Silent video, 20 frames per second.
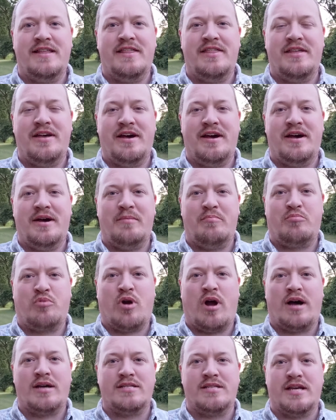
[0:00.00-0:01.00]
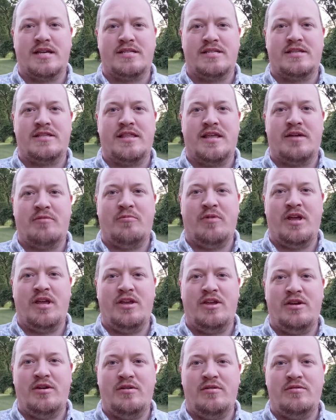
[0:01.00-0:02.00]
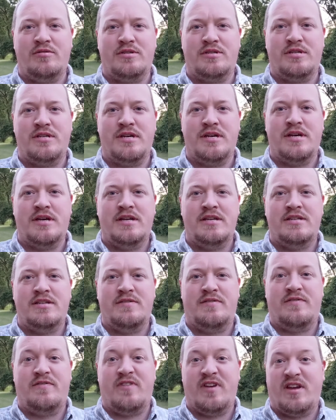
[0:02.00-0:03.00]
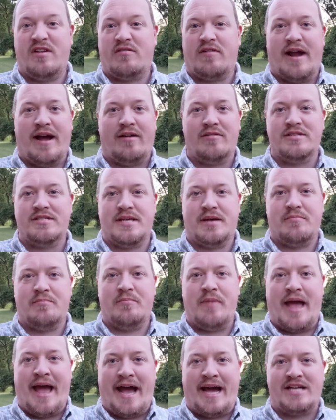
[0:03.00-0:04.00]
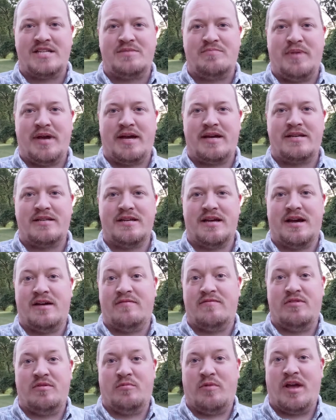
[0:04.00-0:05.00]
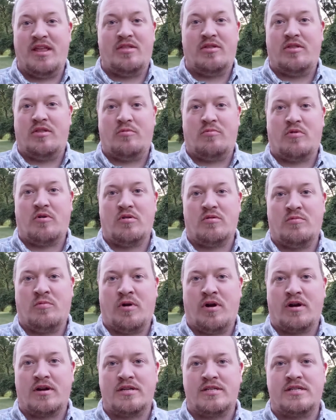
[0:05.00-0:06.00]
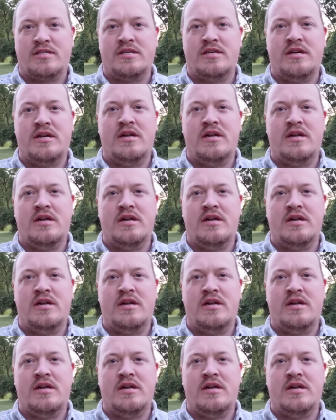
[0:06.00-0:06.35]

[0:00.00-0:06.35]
the process that we use to figure out some aspect of the way that the world works.